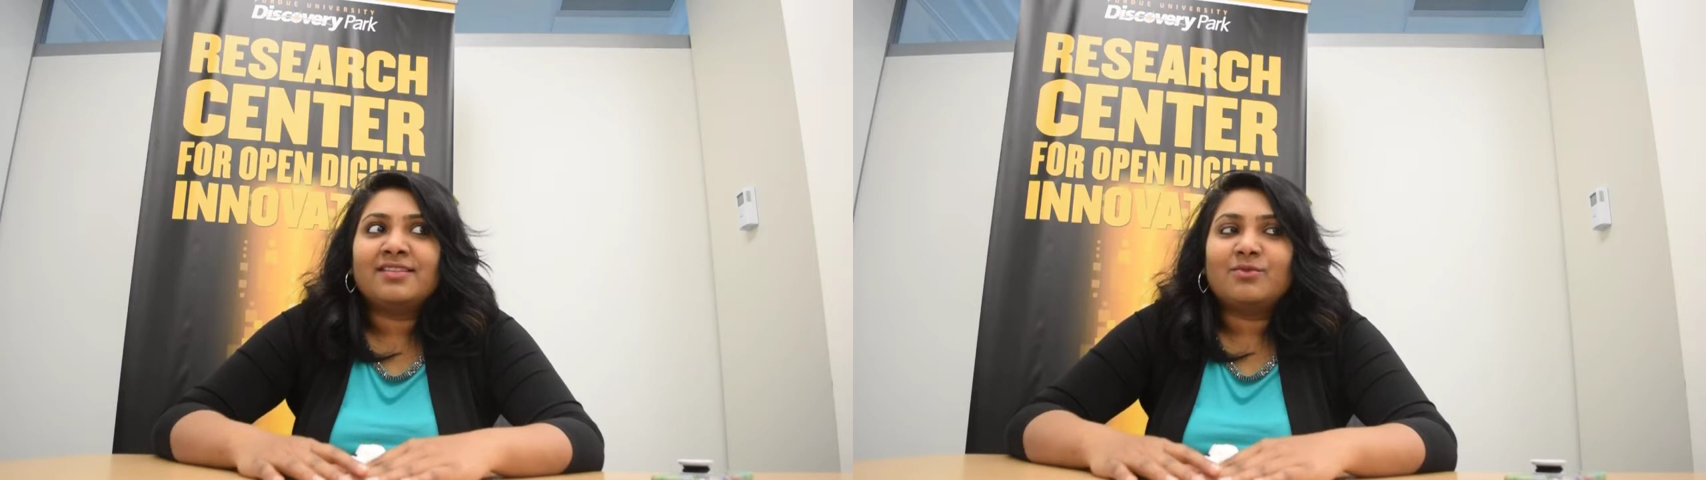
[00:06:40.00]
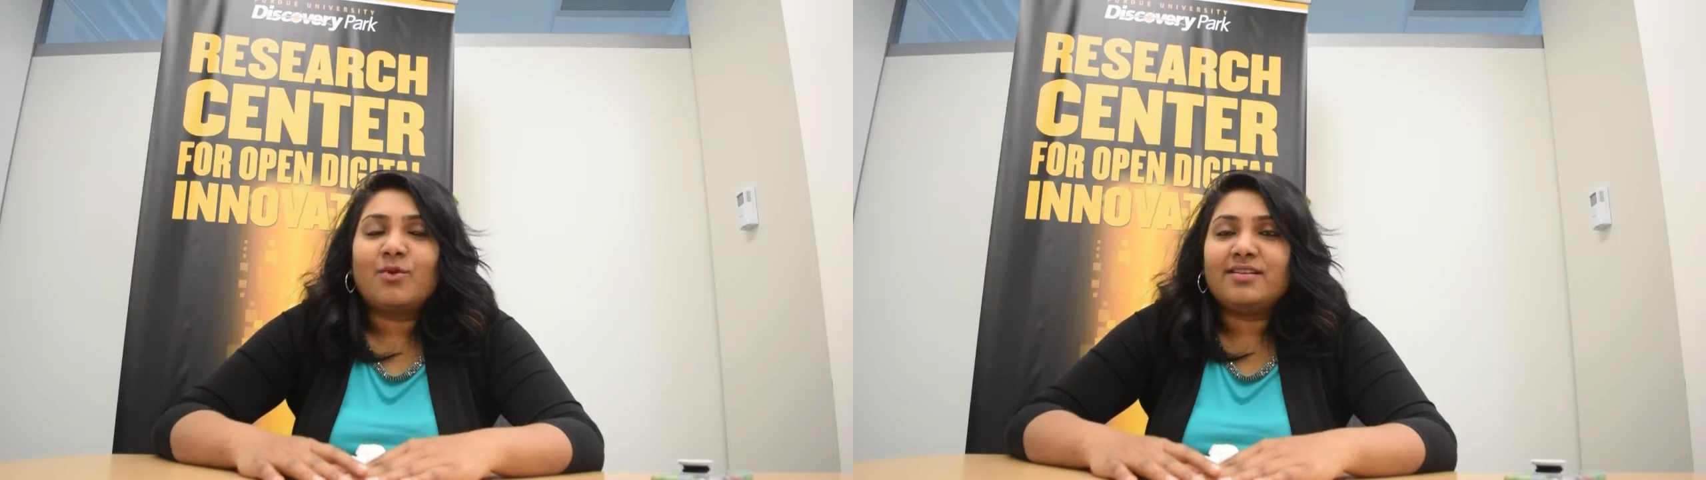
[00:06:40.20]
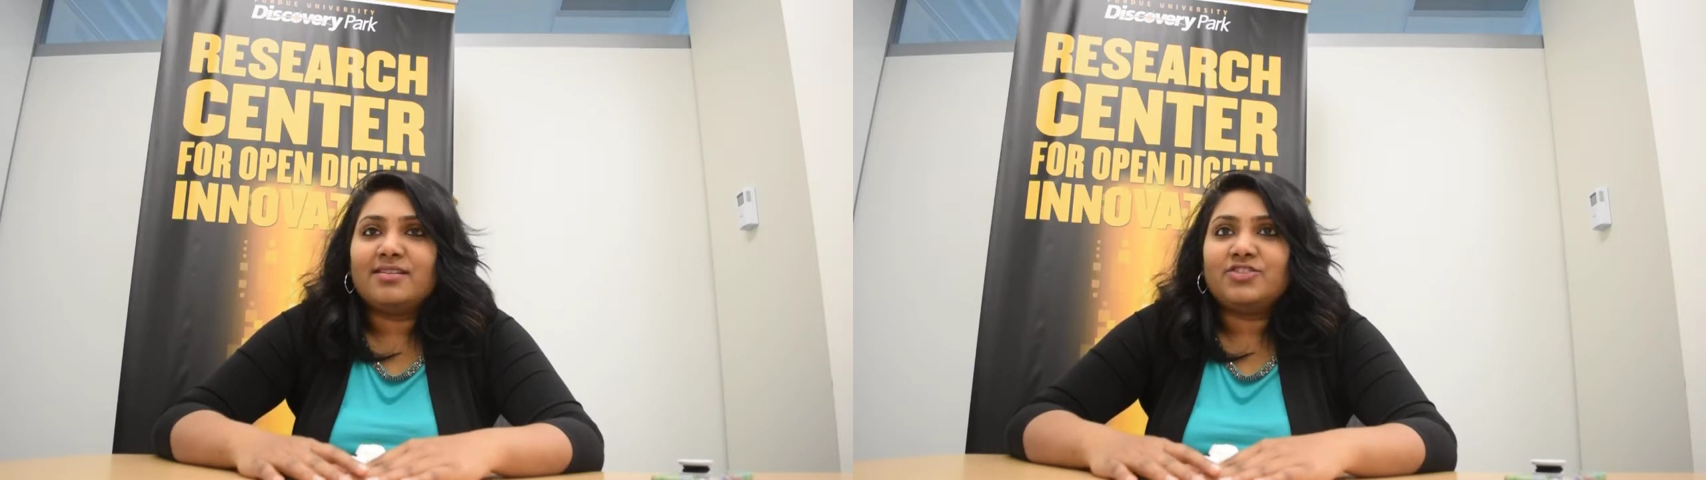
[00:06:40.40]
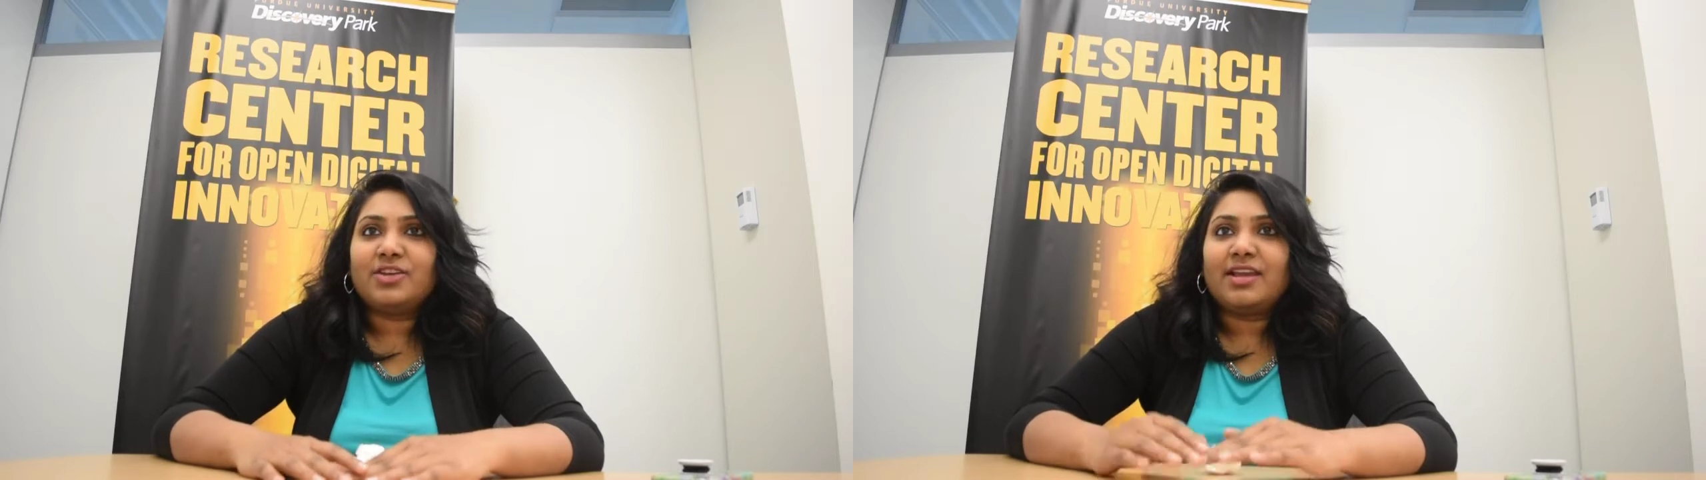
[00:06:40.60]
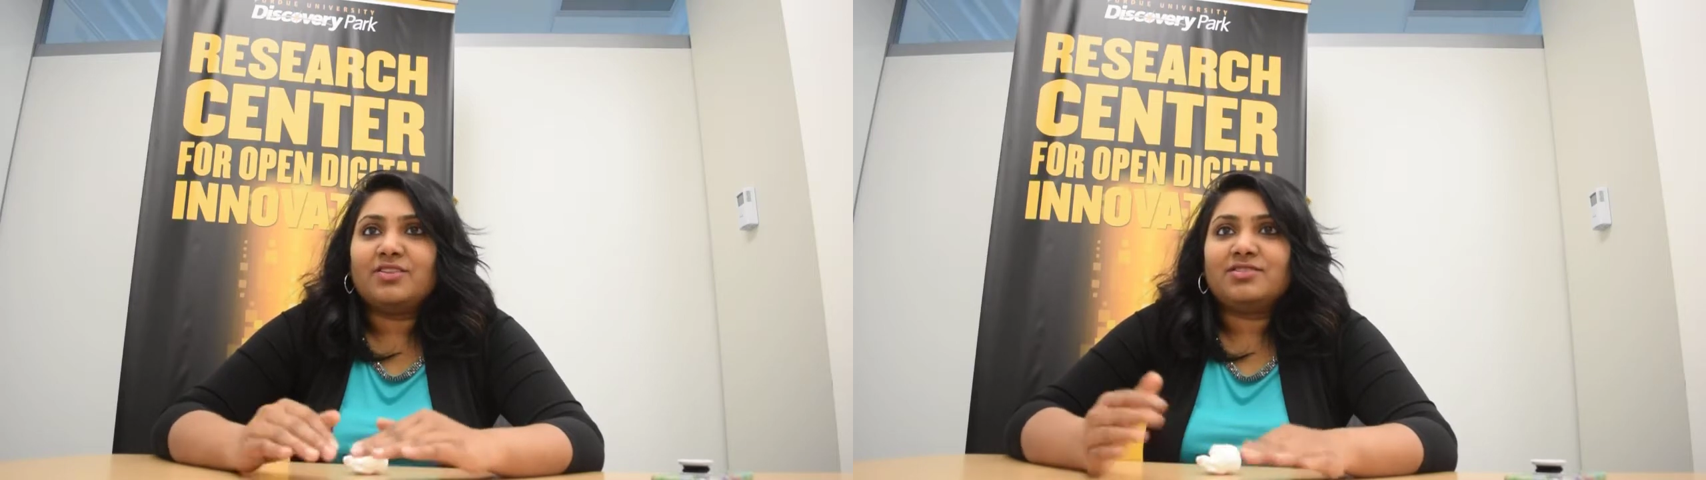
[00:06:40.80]
wanted a
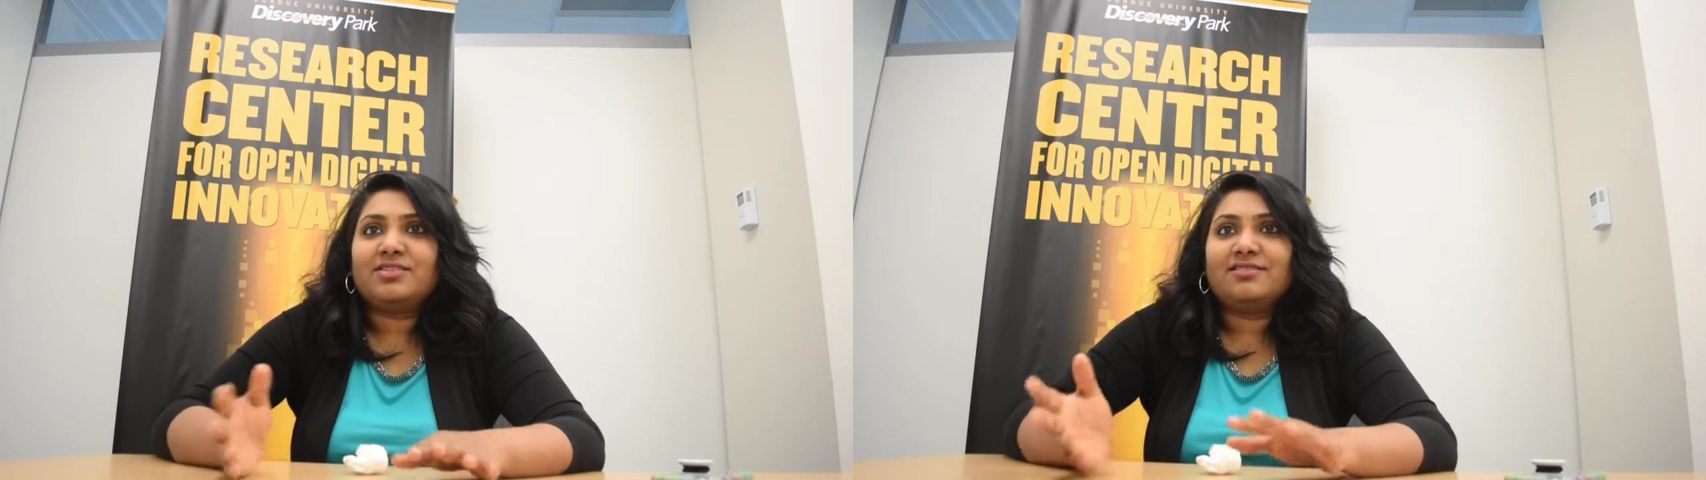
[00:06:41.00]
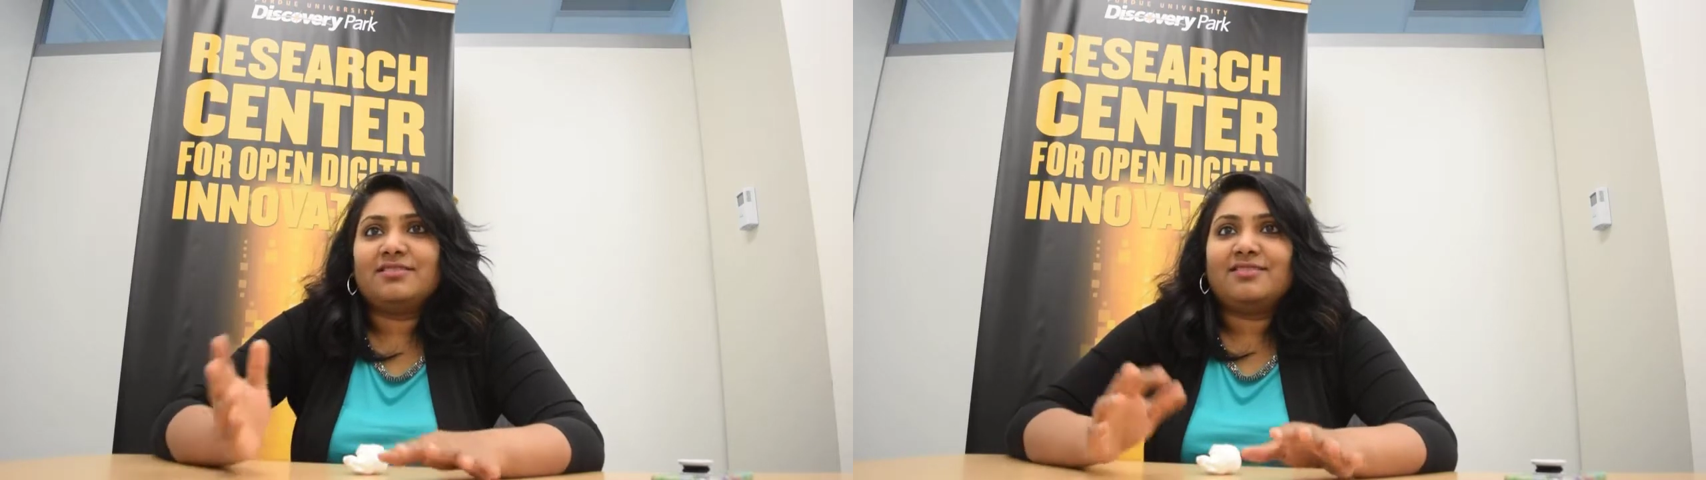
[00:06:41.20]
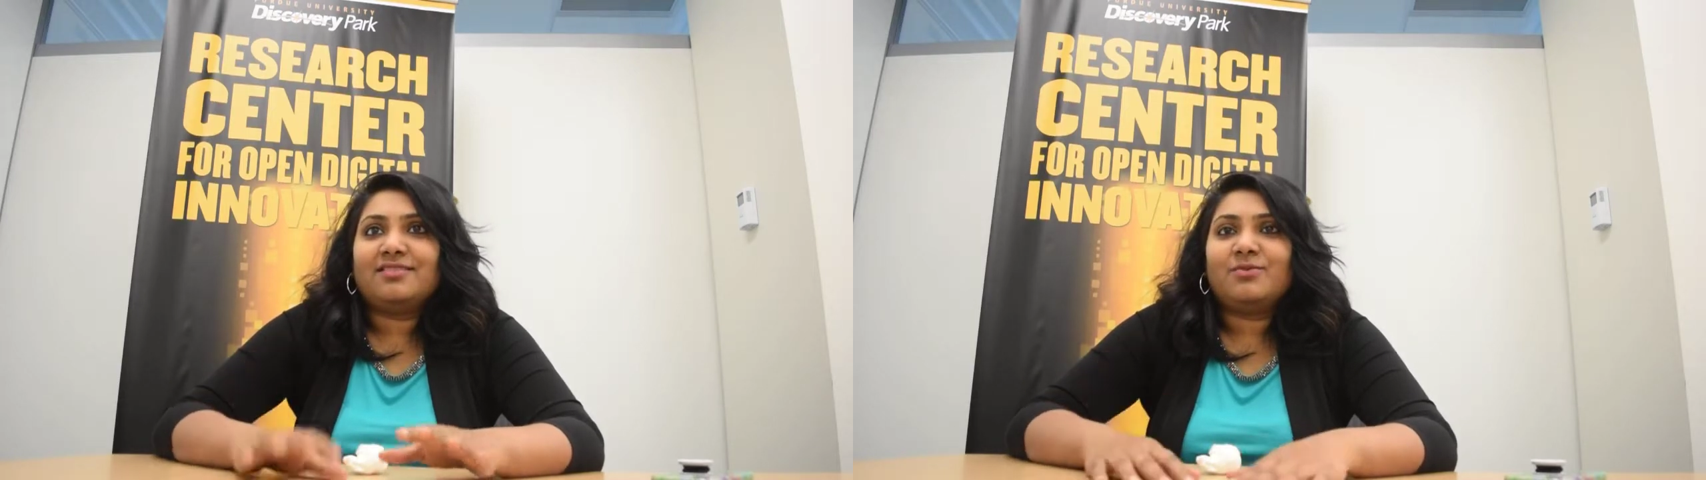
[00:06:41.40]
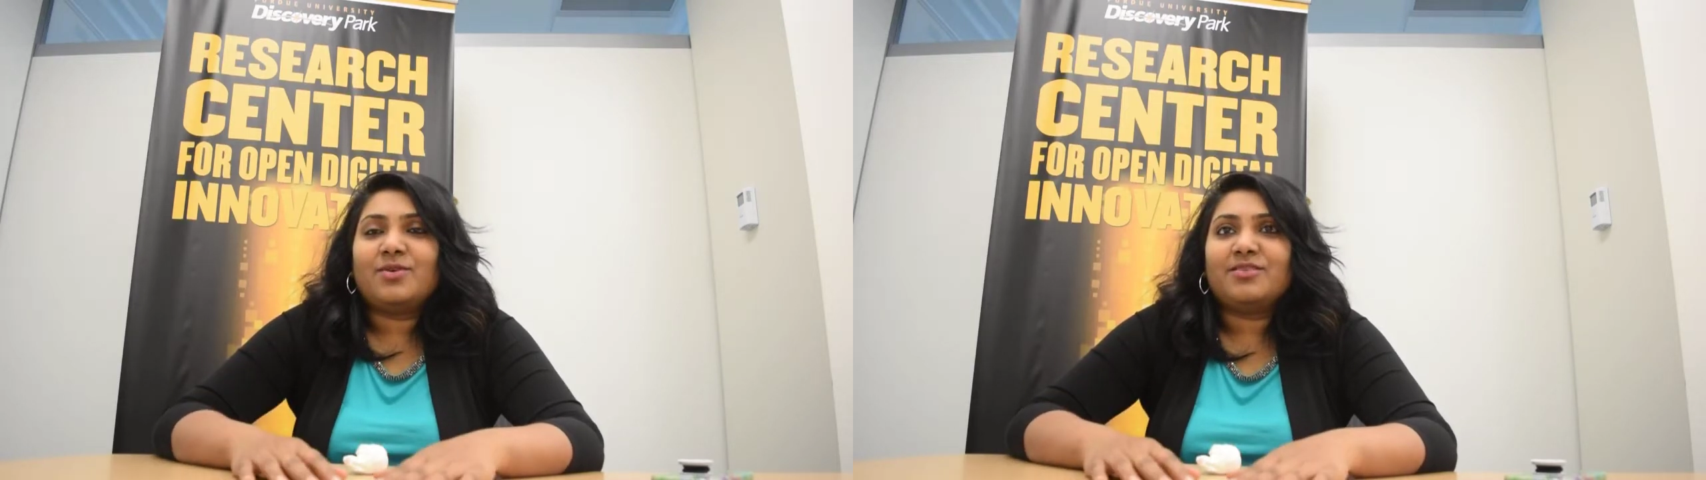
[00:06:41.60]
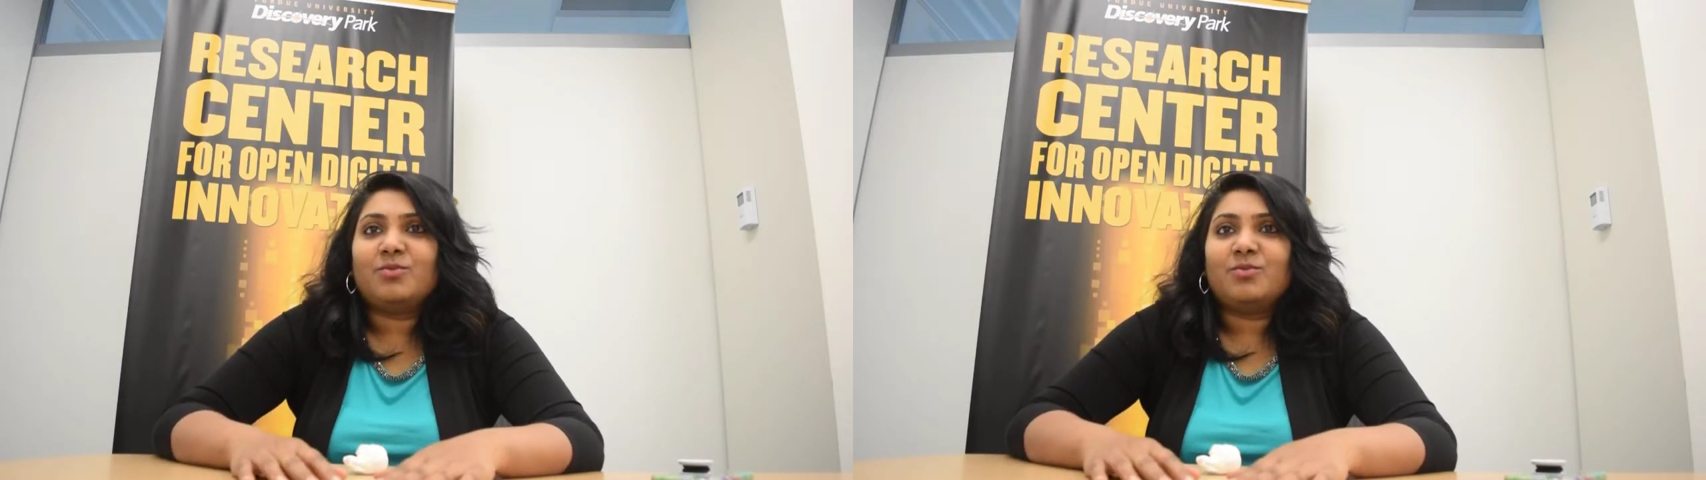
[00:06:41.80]
change and wanted